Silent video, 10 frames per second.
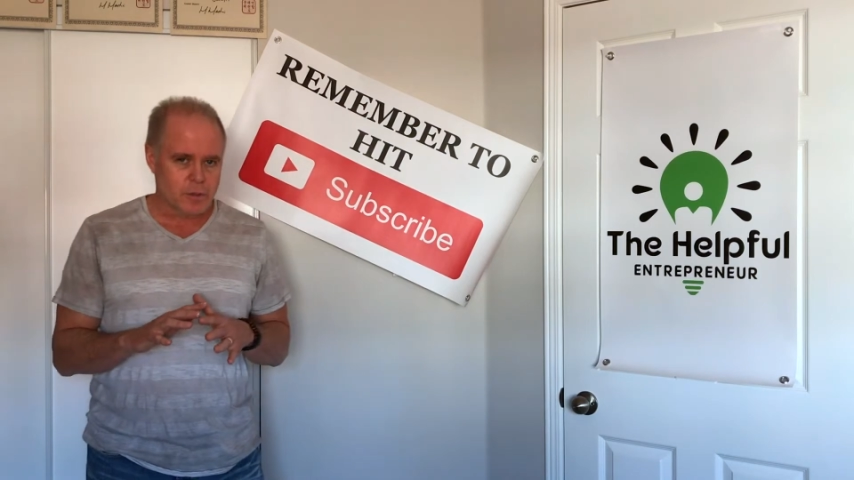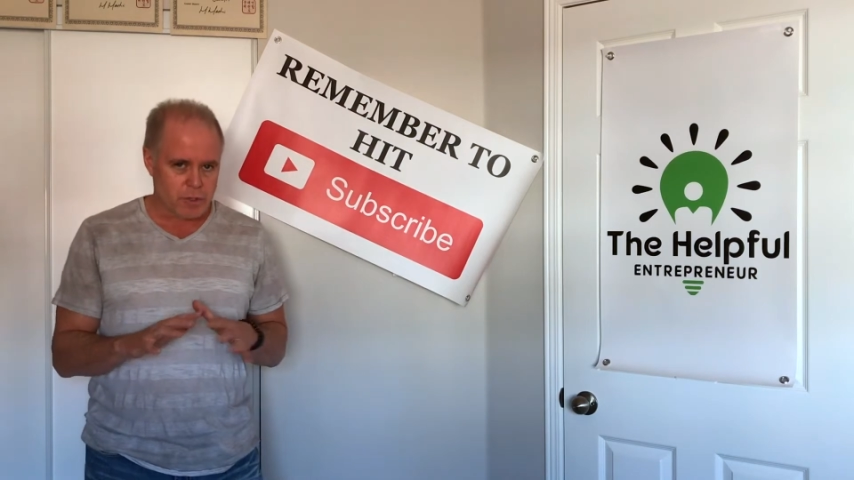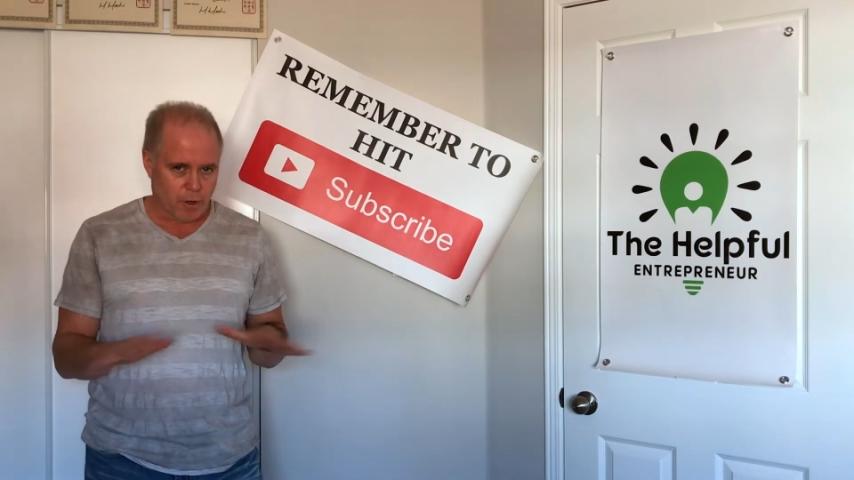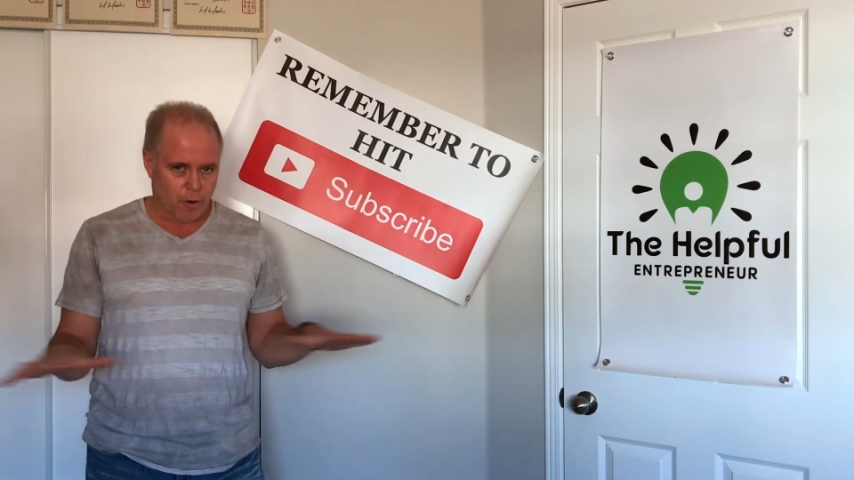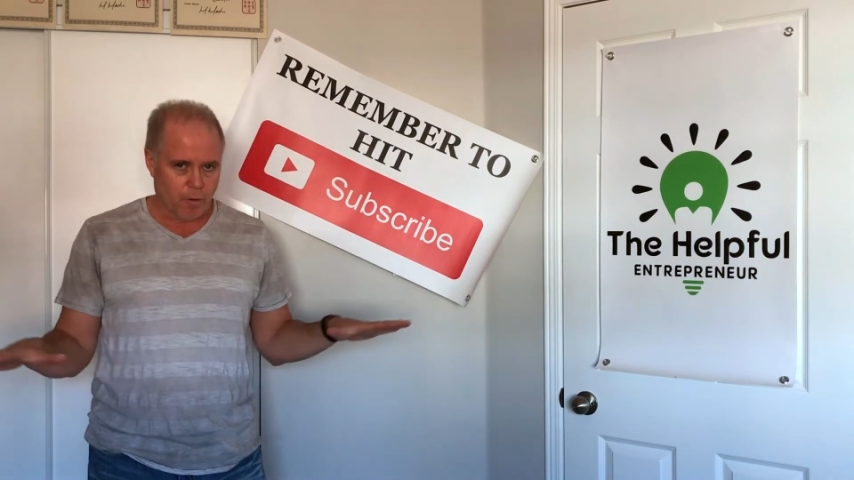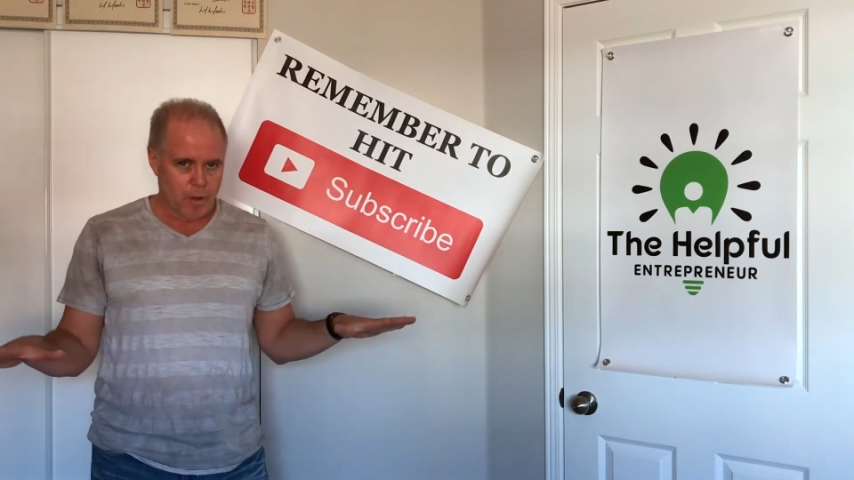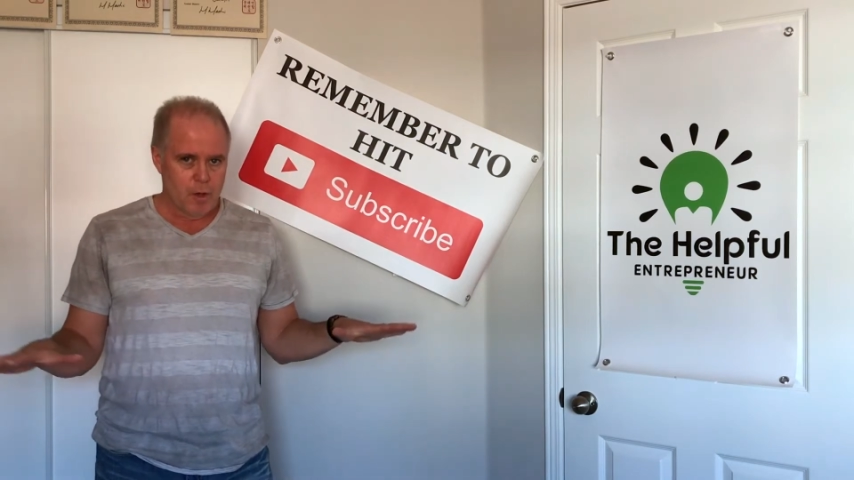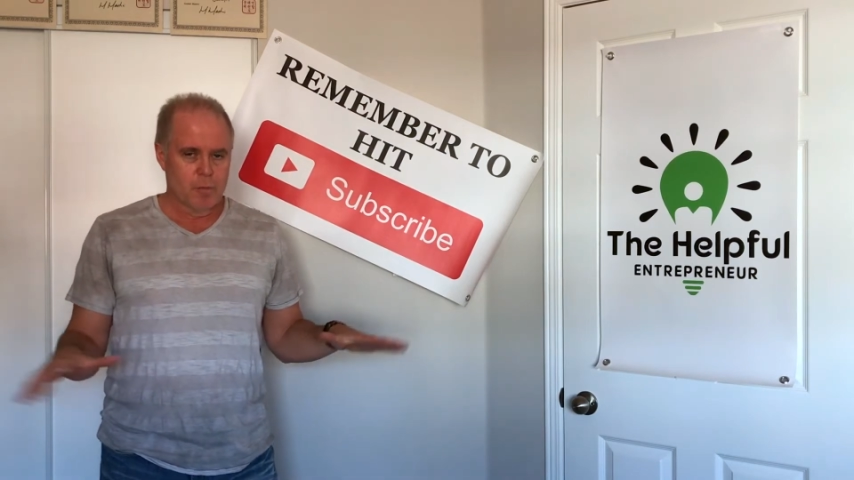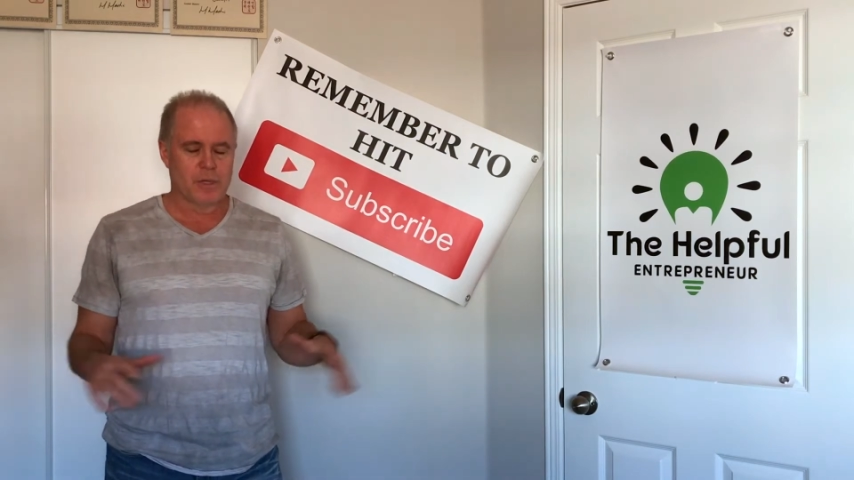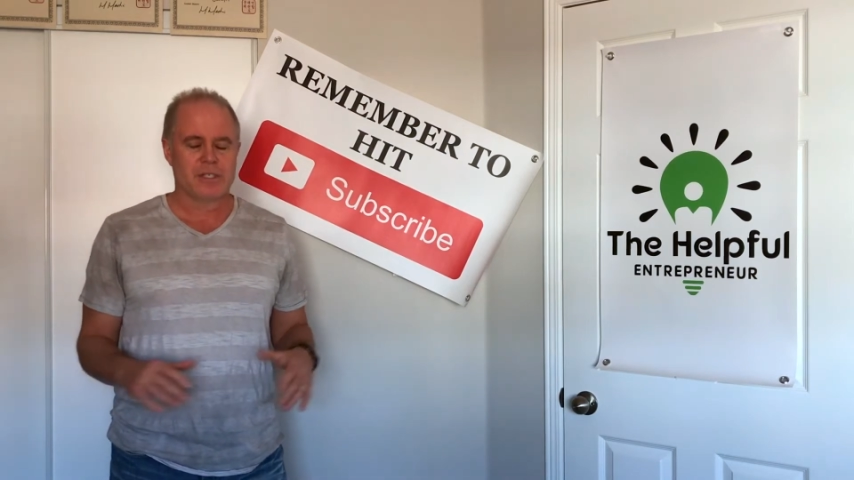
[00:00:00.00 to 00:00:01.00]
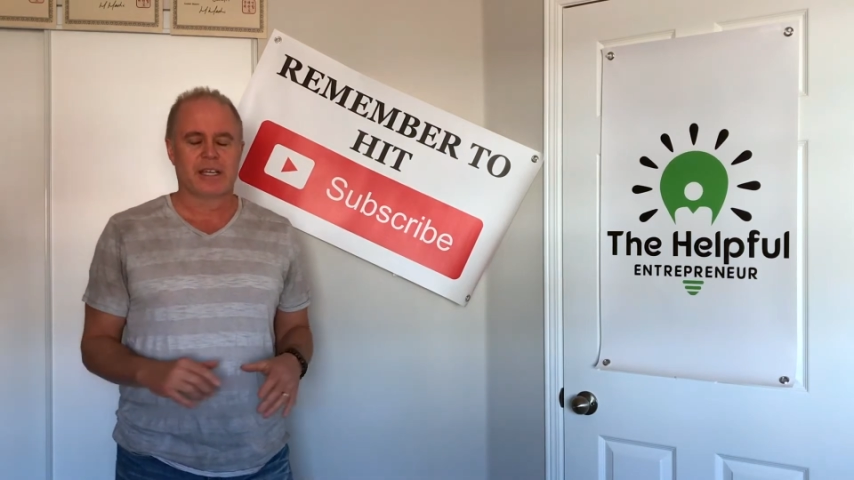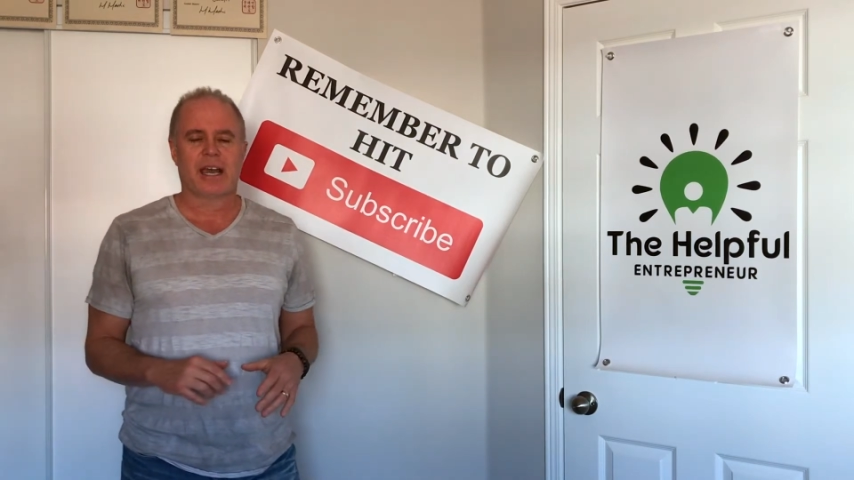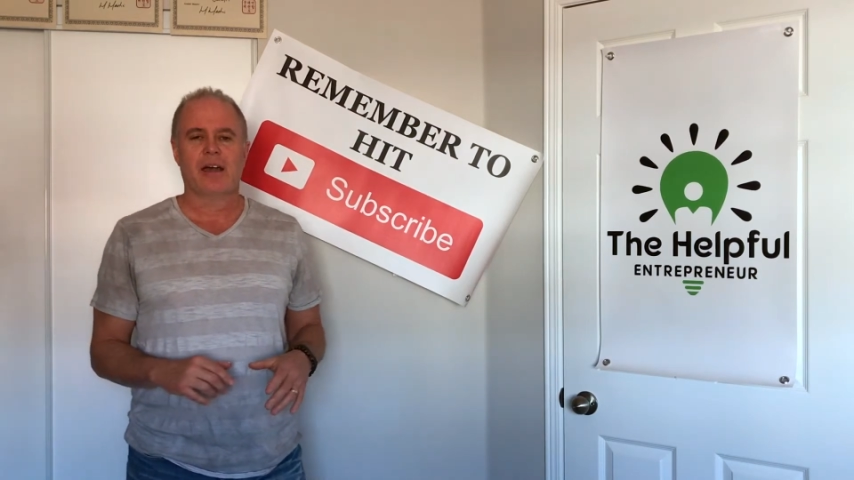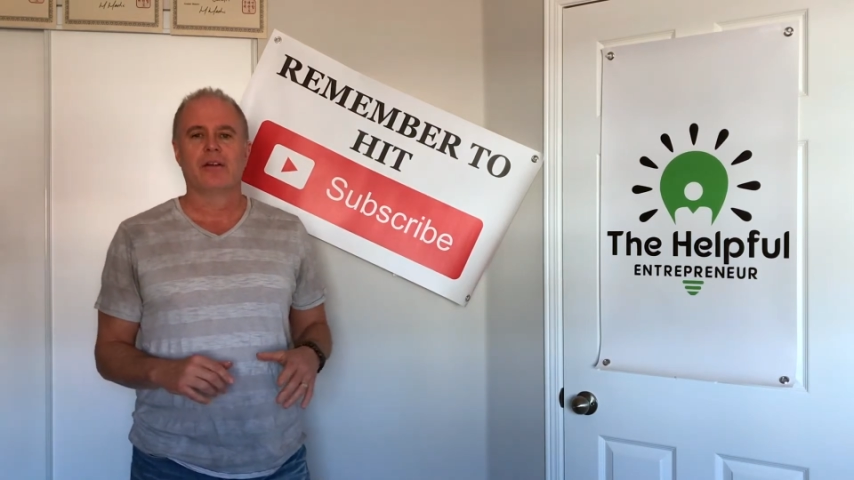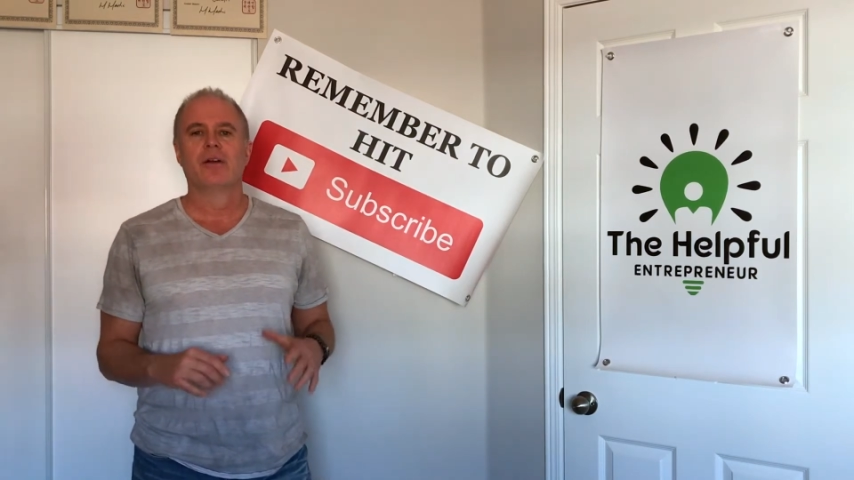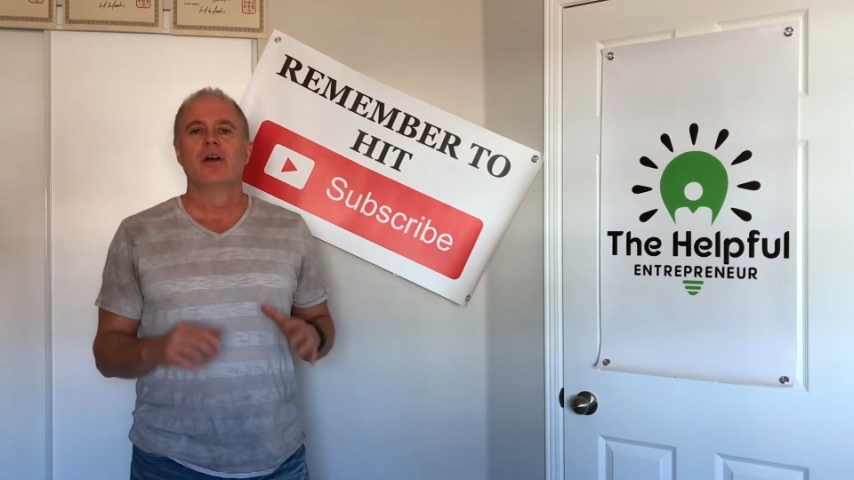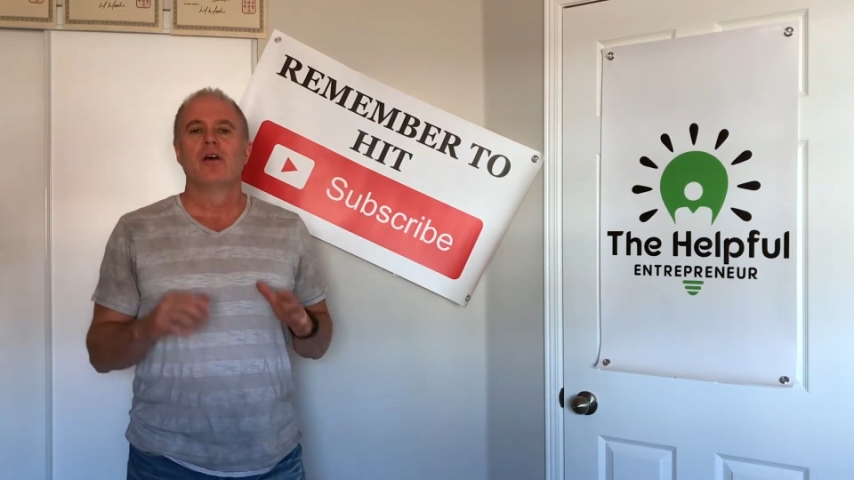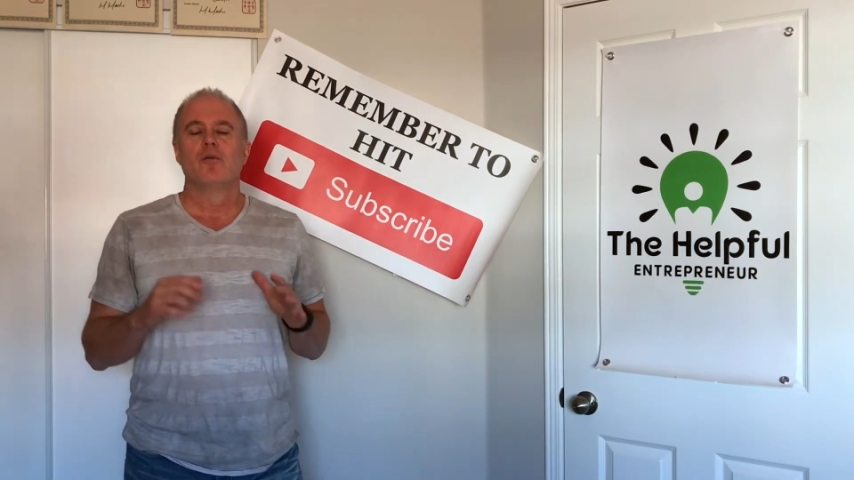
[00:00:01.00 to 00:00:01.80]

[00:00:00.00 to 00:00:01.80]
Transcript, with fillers: is all put together.